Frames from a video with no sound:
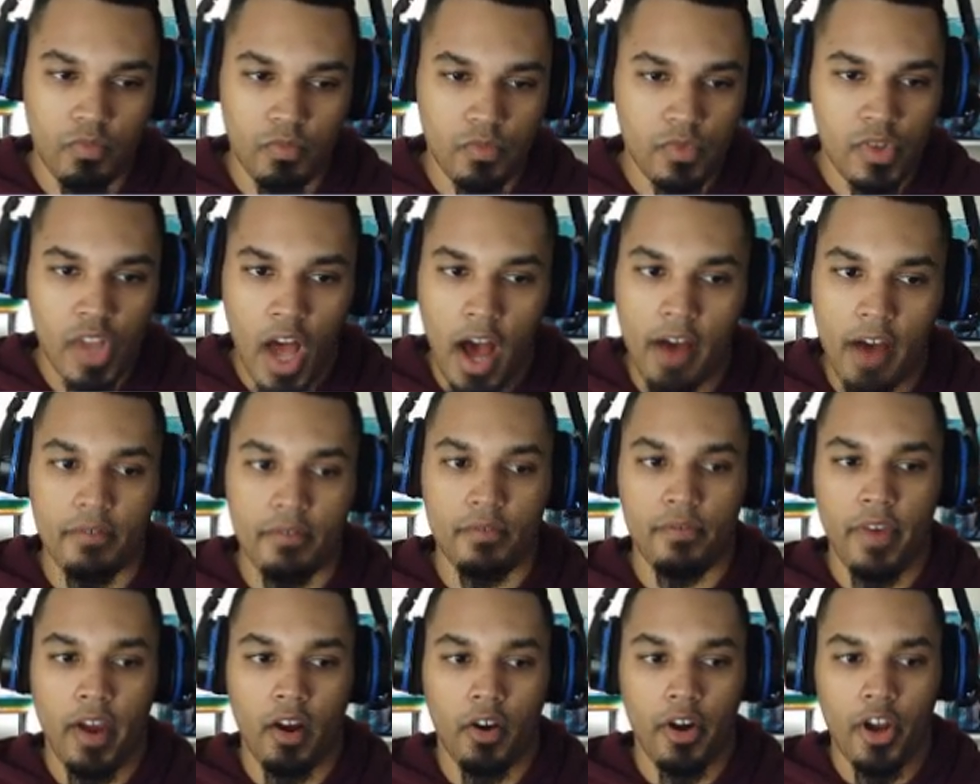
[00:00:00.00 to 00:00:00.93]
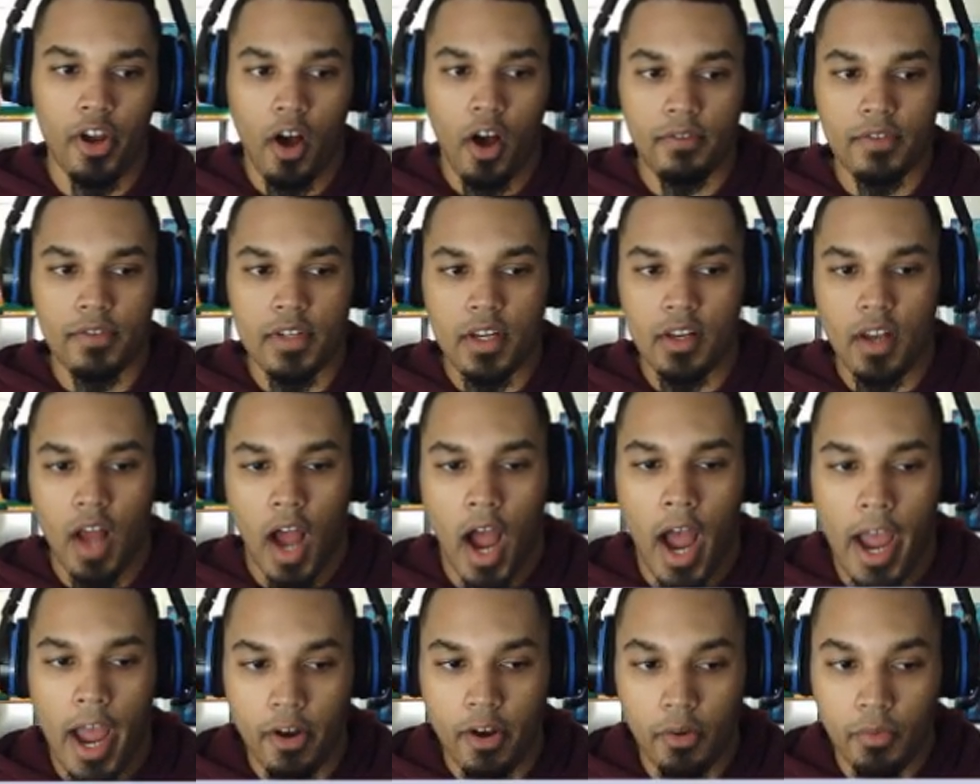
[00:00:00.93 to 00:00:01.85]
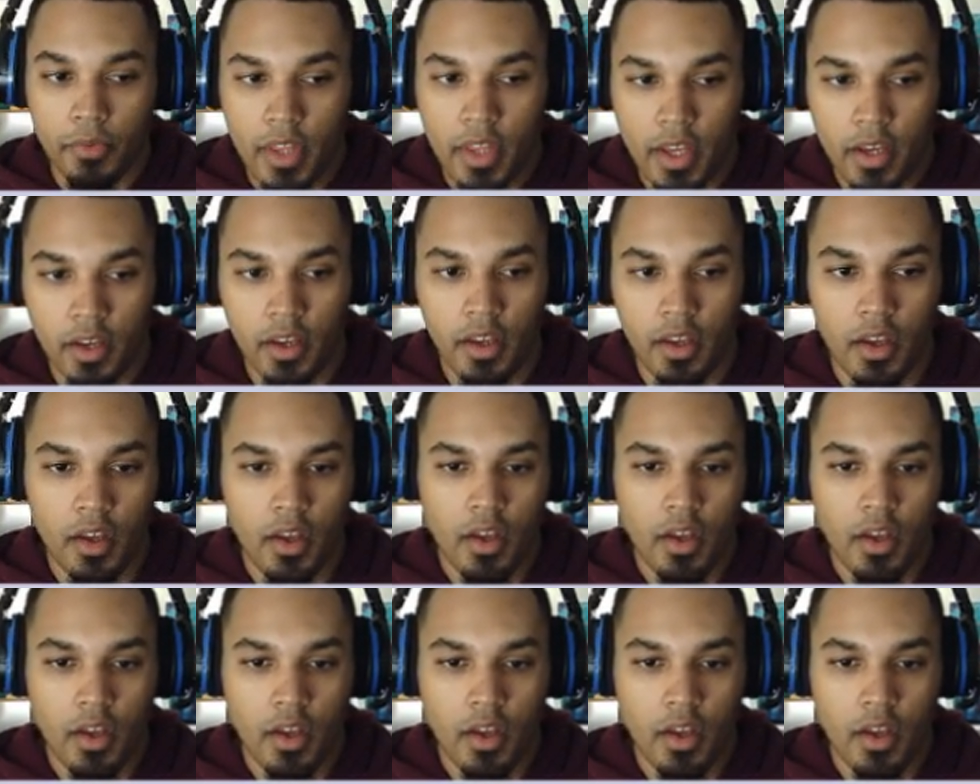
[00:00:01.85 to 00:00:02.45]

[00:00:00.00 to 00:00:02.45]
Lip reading: Not very often, I don't think.